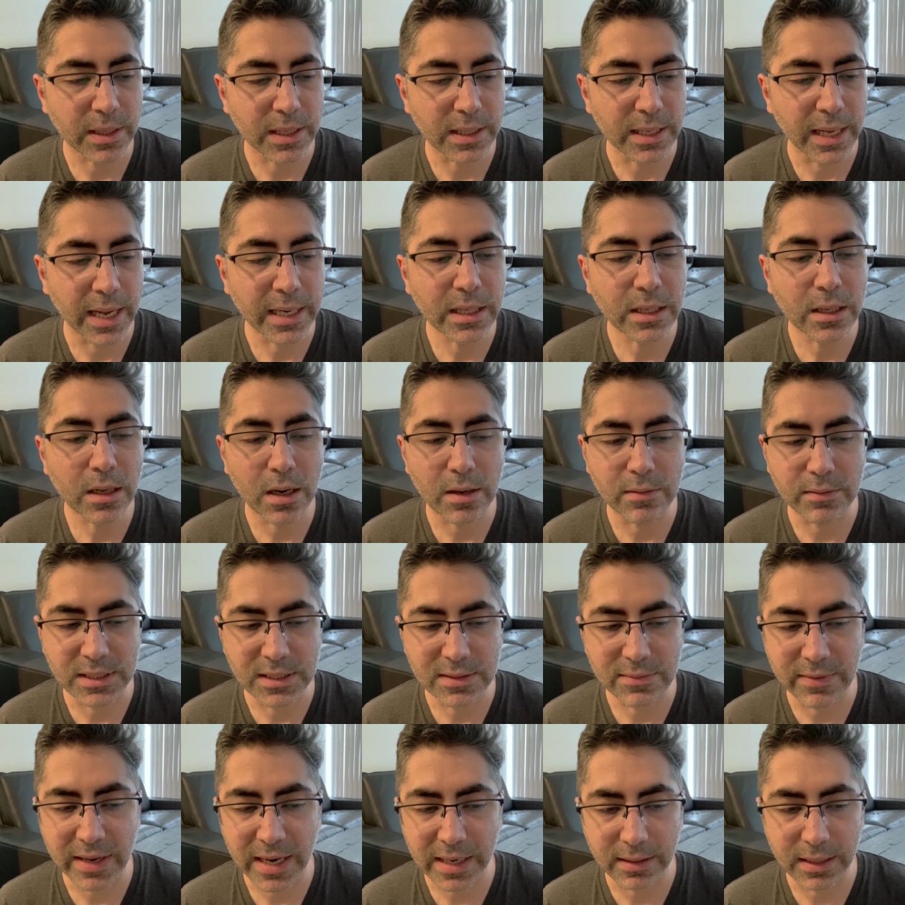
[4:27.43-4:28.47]
in any of its
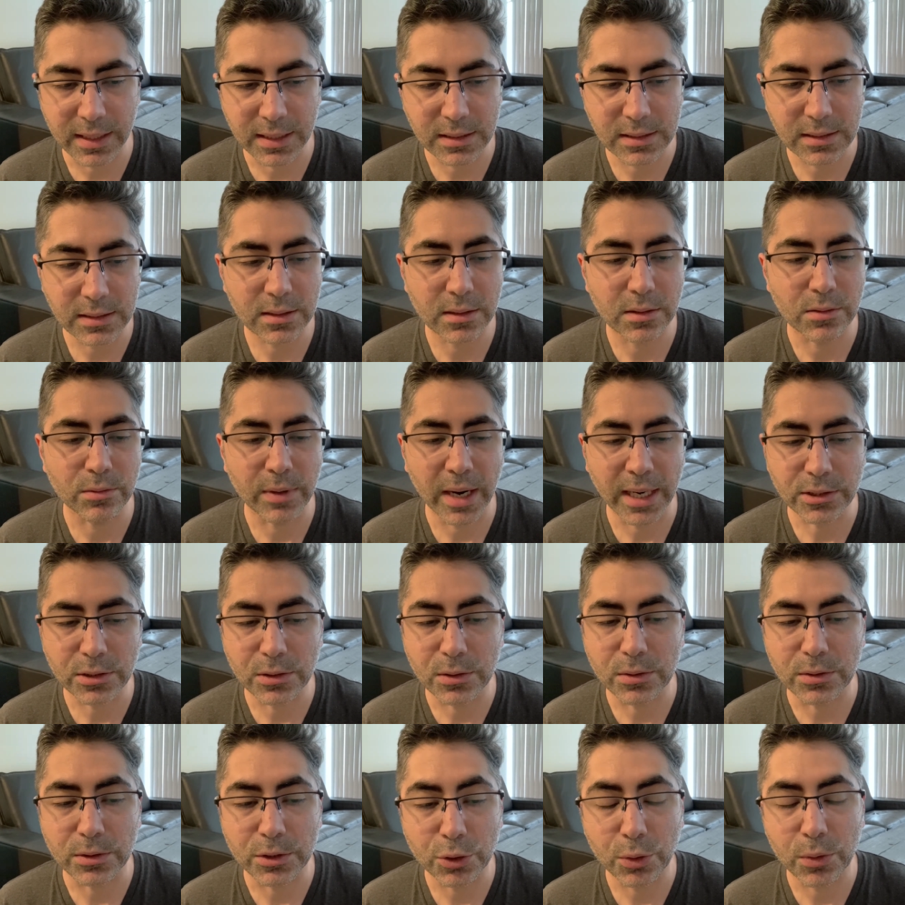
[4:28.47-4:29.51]
variants,
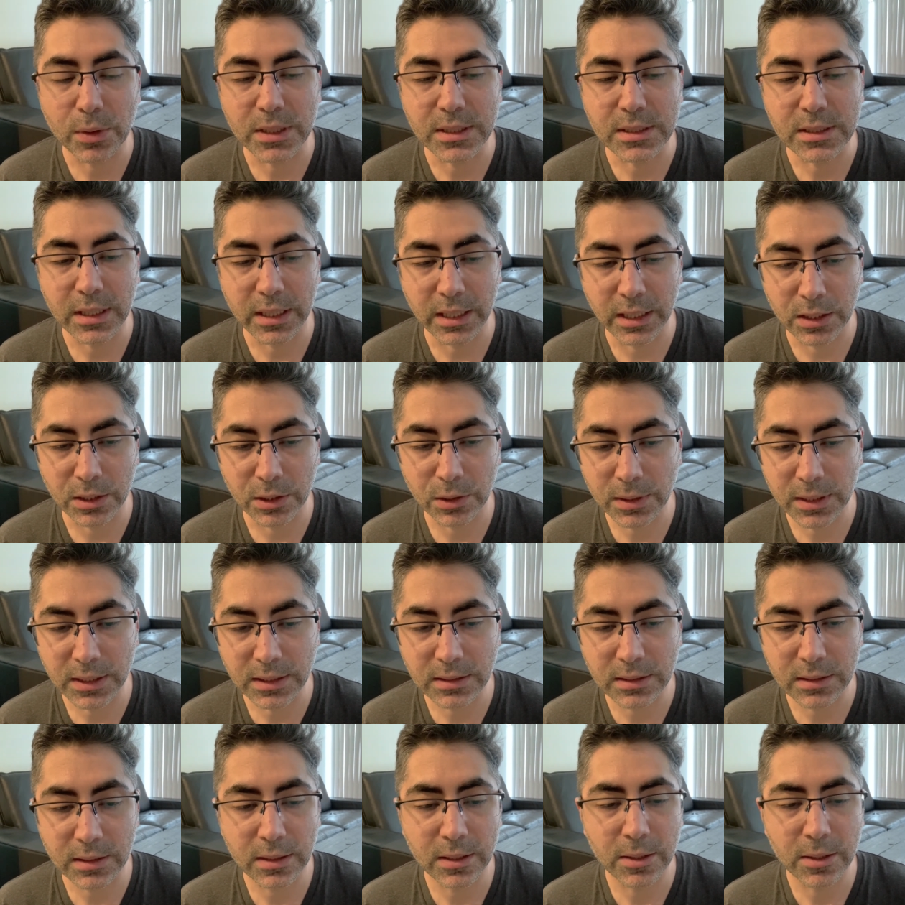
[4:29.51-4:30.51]
rational choice included,